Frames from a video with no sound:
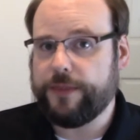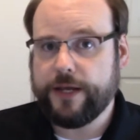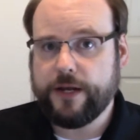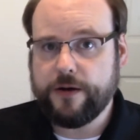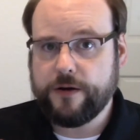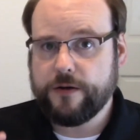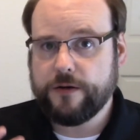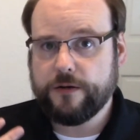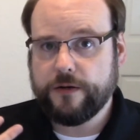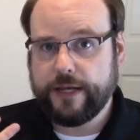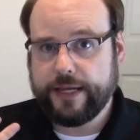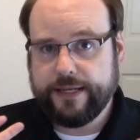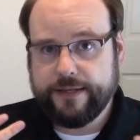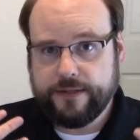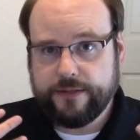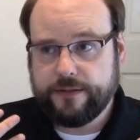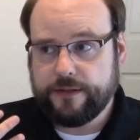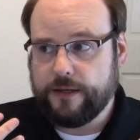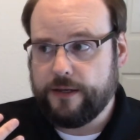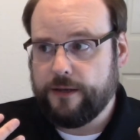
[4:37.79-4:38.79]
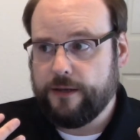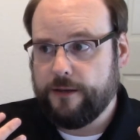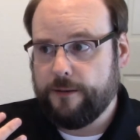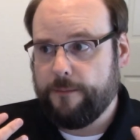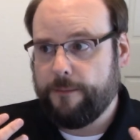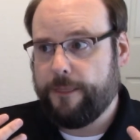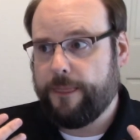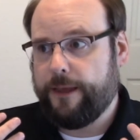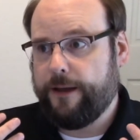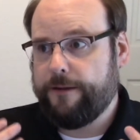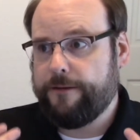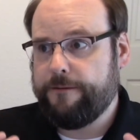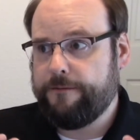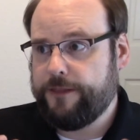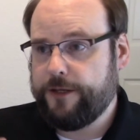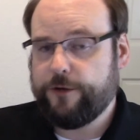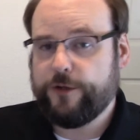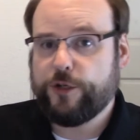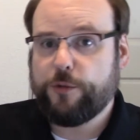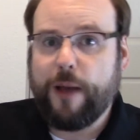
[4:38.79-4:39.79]
There is
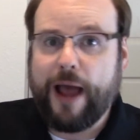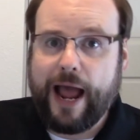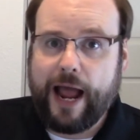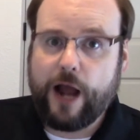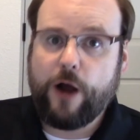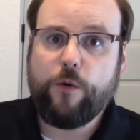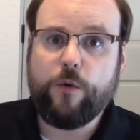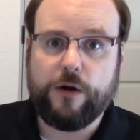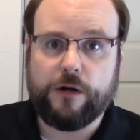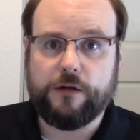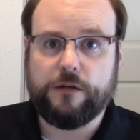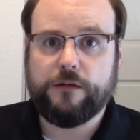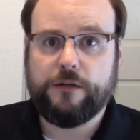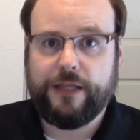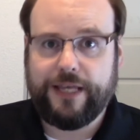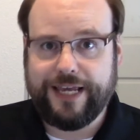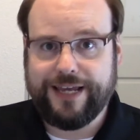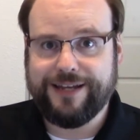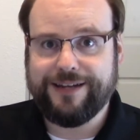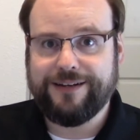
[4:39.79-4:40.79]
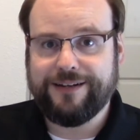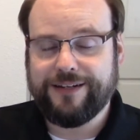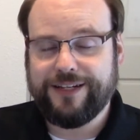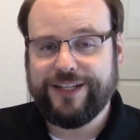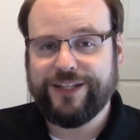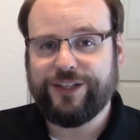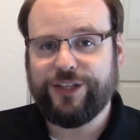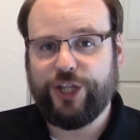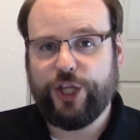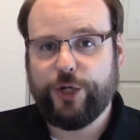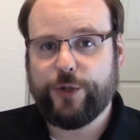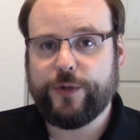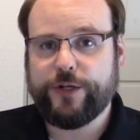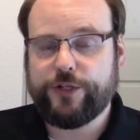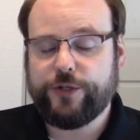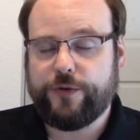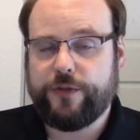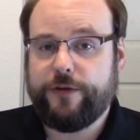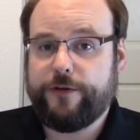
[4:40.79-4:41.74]
power in literature,